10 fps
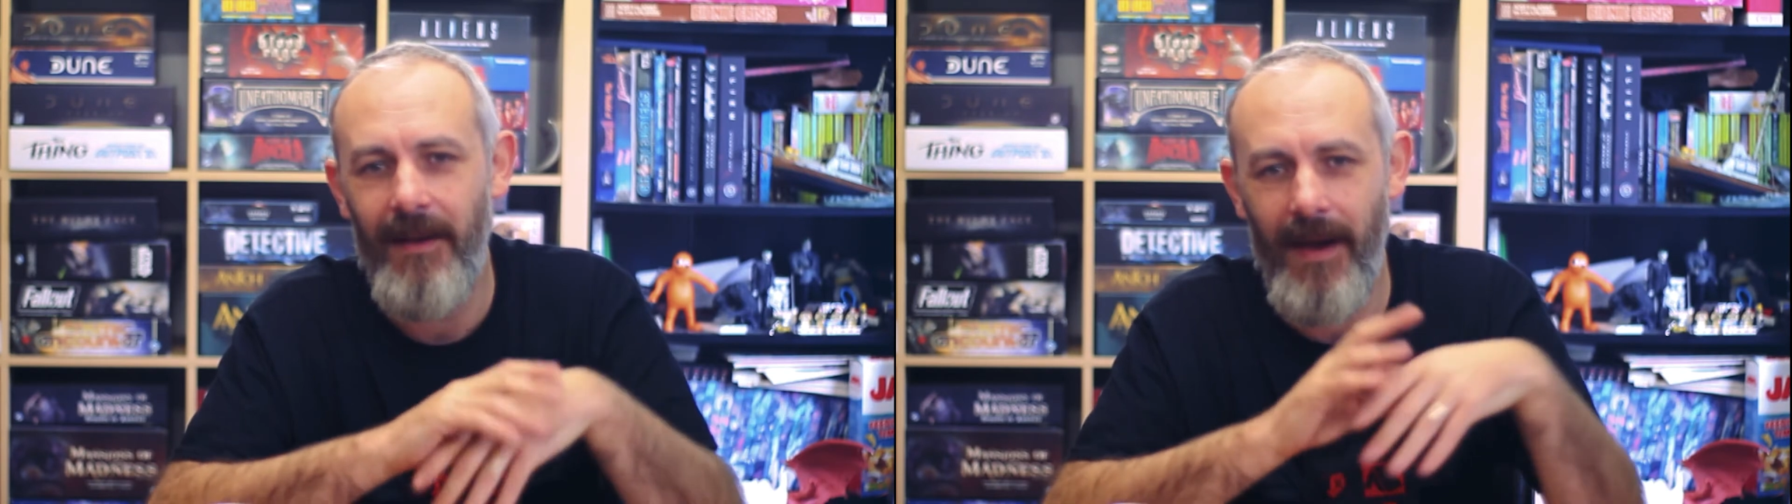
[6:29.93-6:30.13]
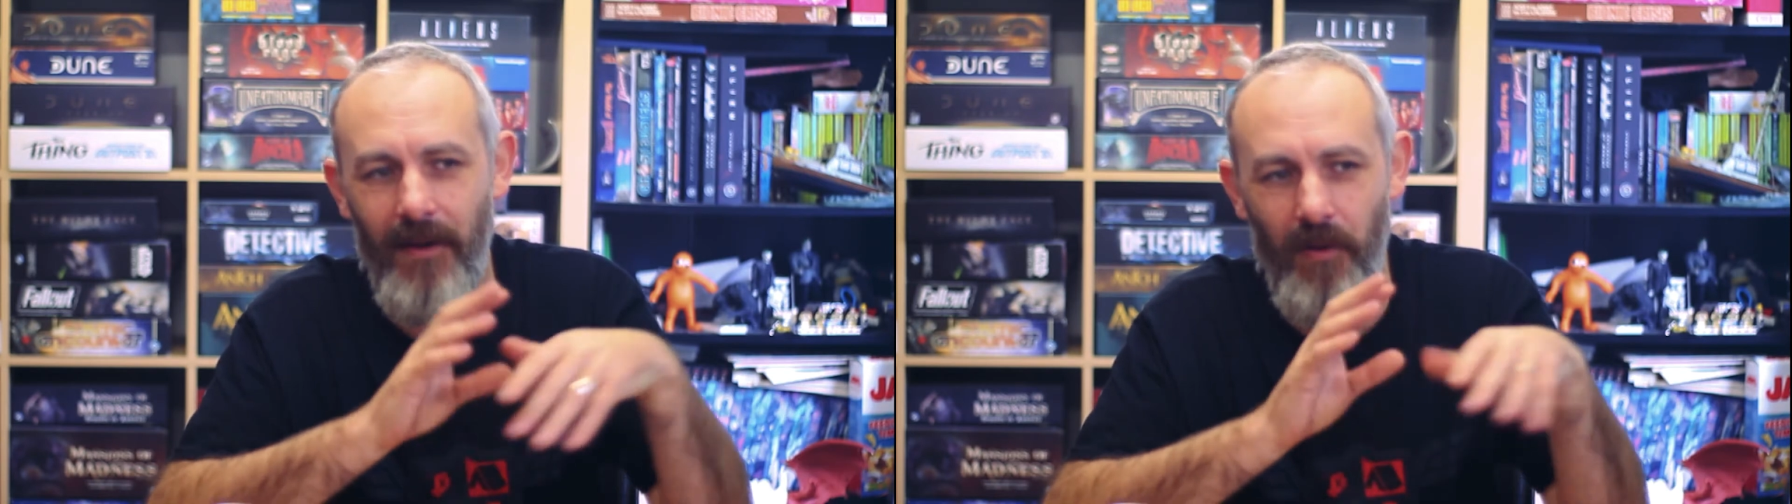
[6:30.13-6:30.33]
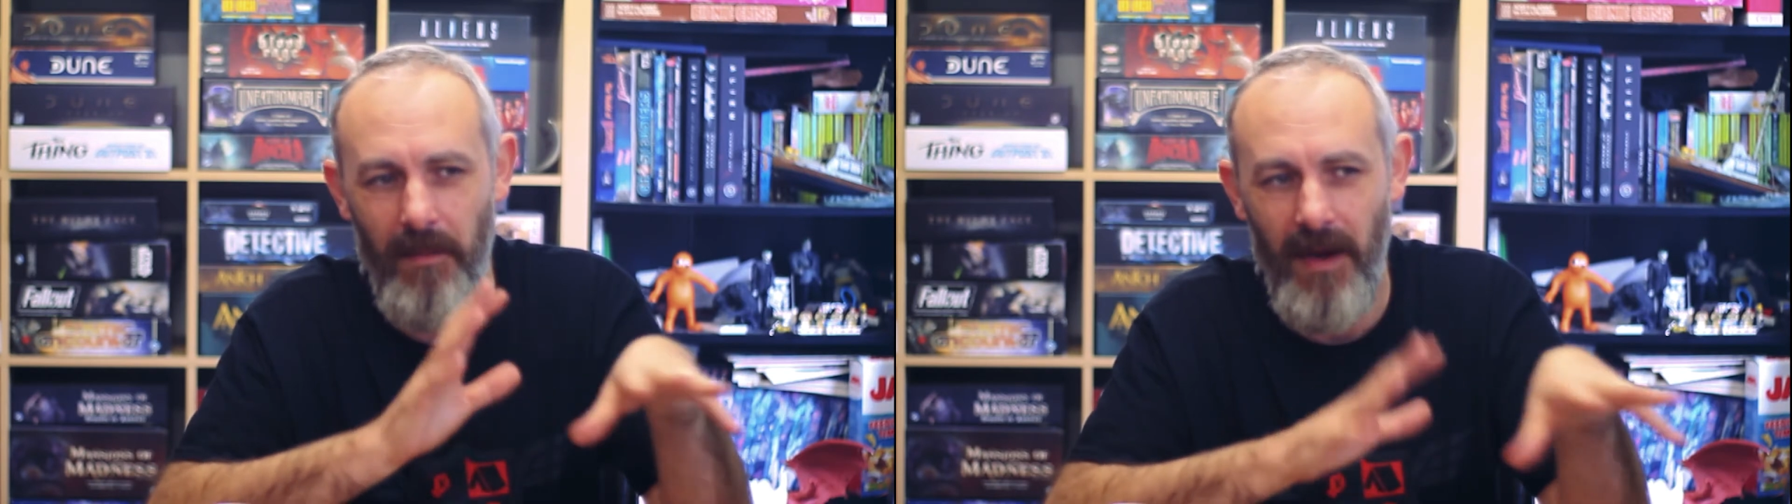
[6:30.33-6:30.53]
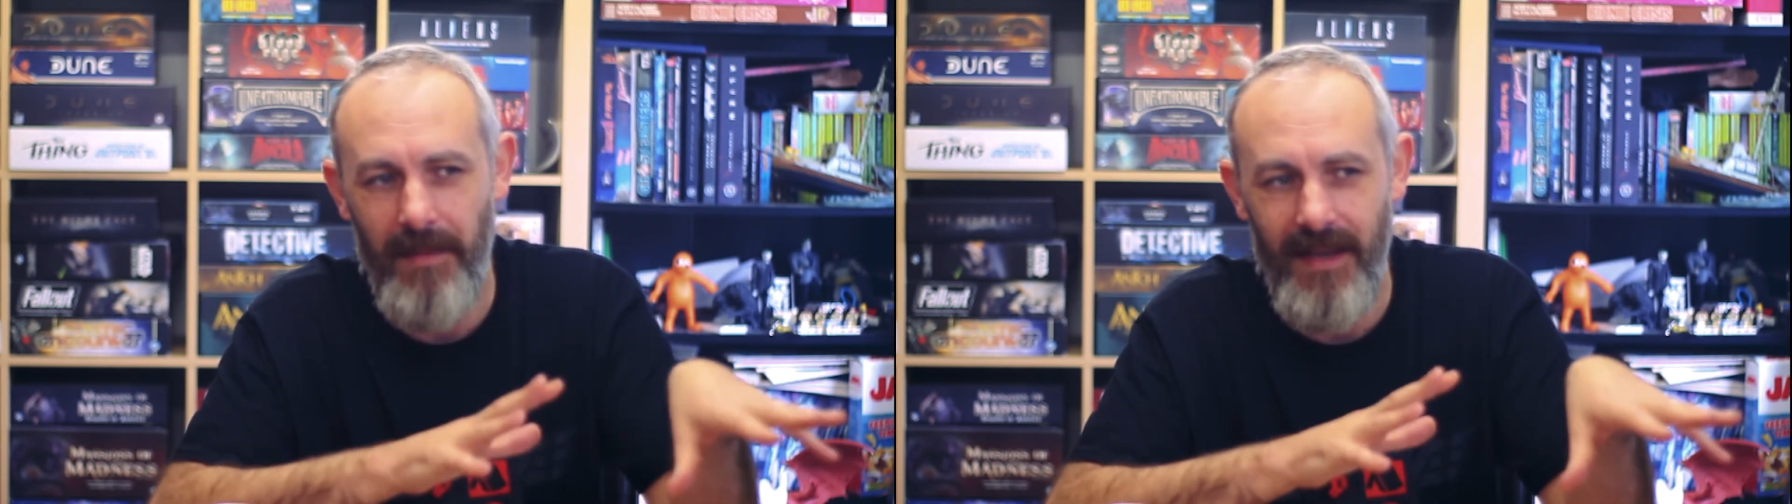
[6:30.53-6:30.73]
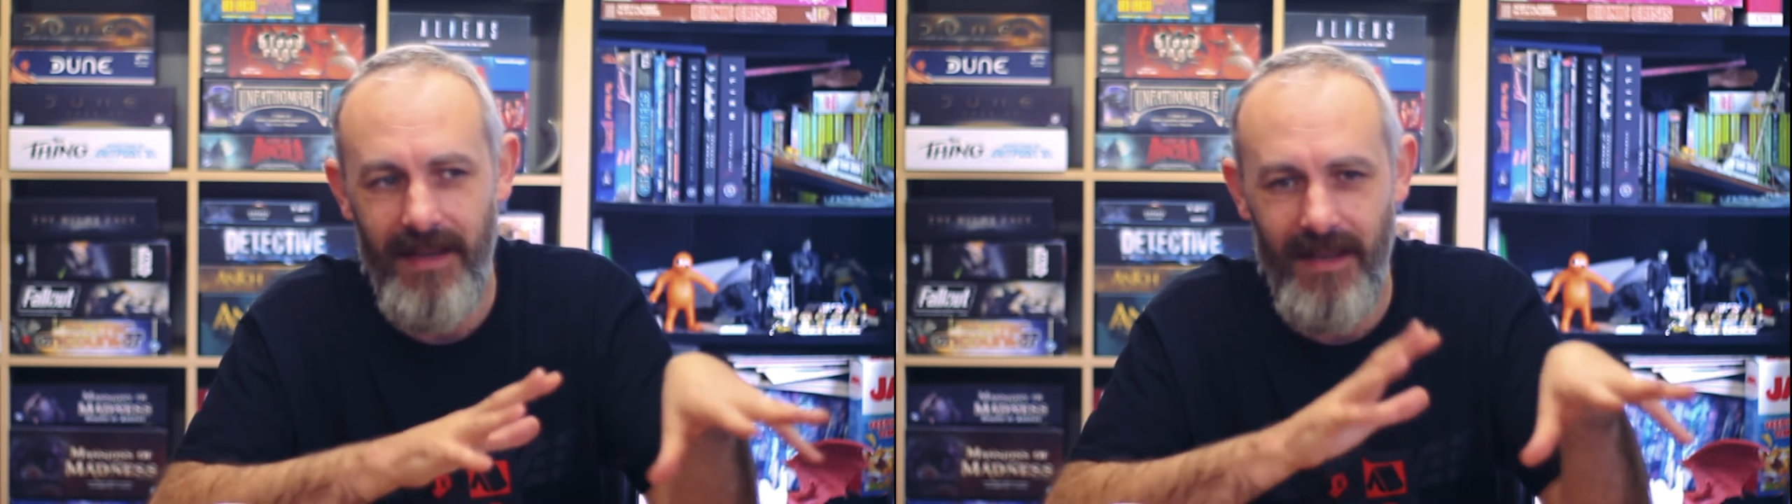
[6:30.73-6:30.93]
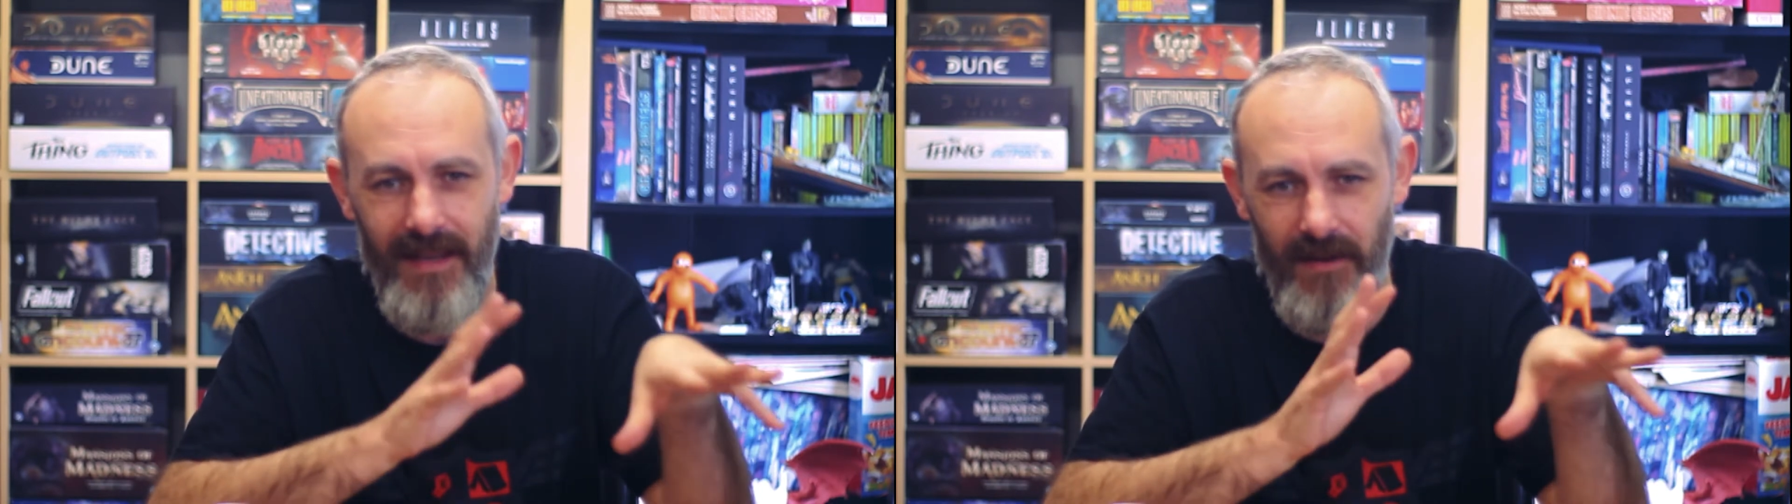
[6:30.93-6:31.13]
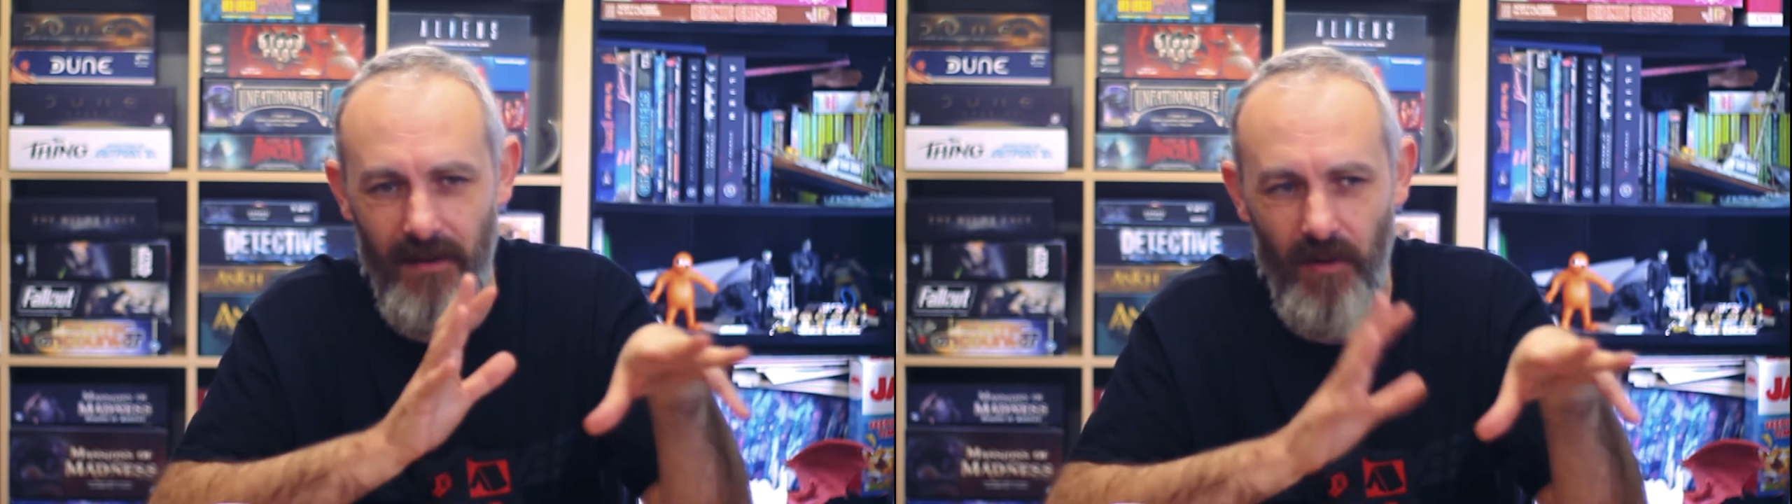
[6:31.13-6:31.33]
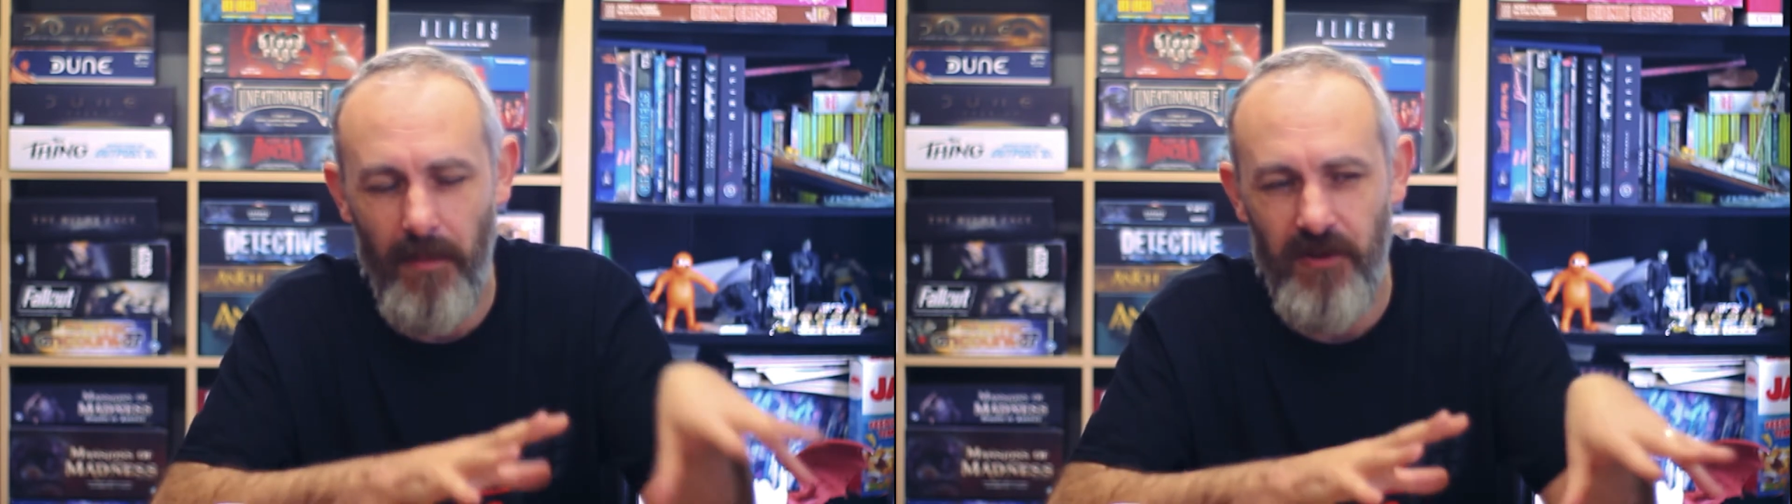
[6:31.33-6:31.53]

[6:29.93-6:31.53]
or it might be, or